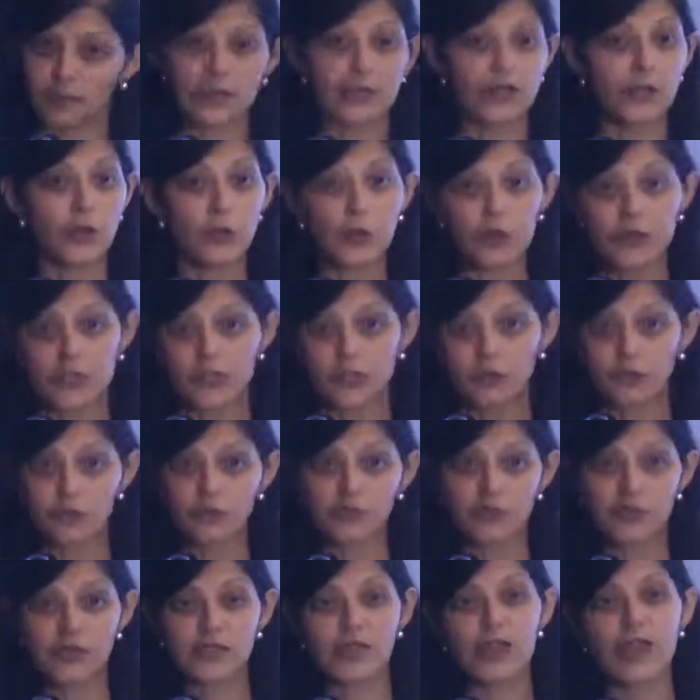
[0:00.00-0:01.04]
be no
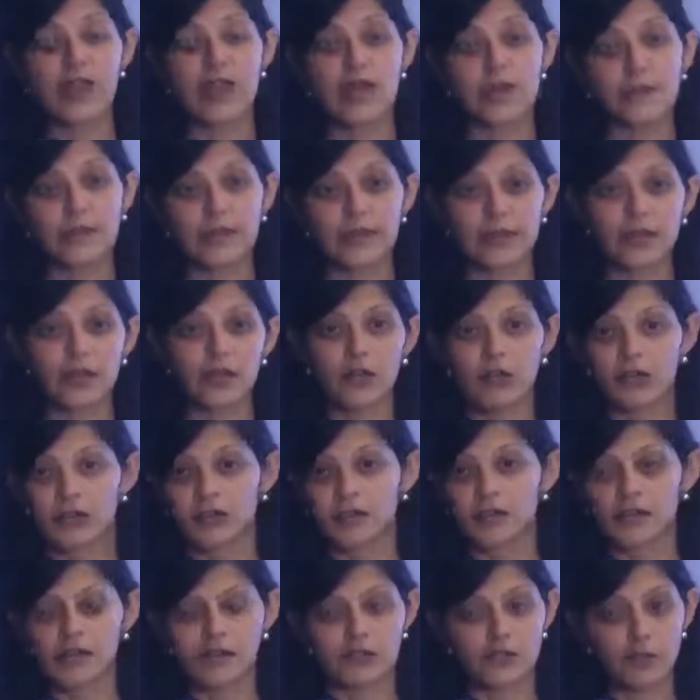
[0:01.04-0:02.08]
issues
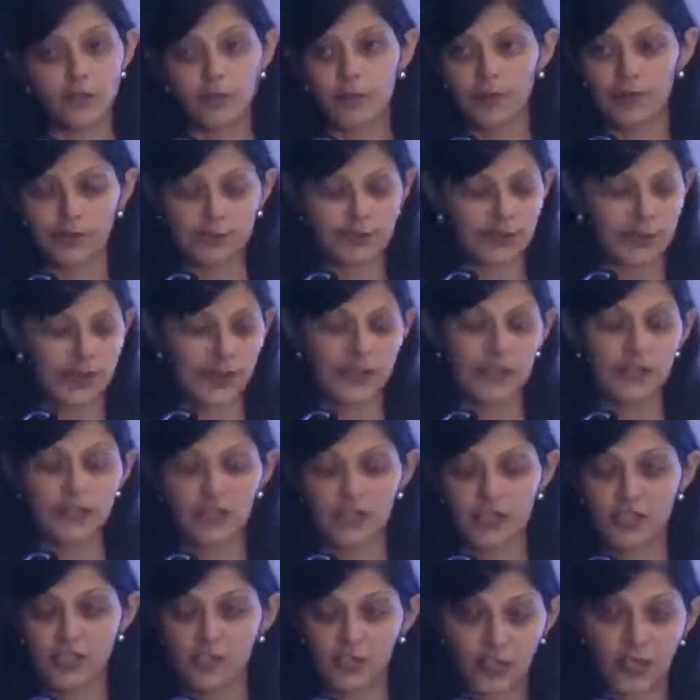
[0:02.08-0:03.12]
because scope of
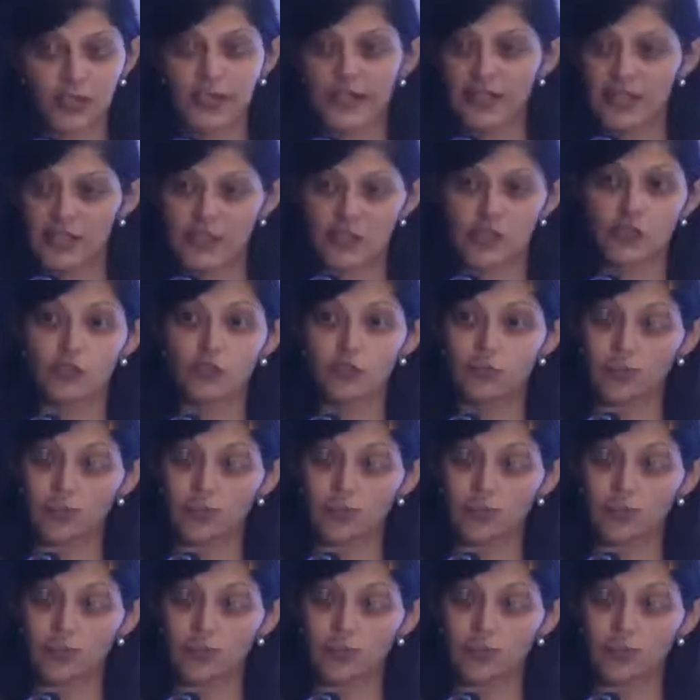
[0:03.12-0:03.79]
protection is not an issue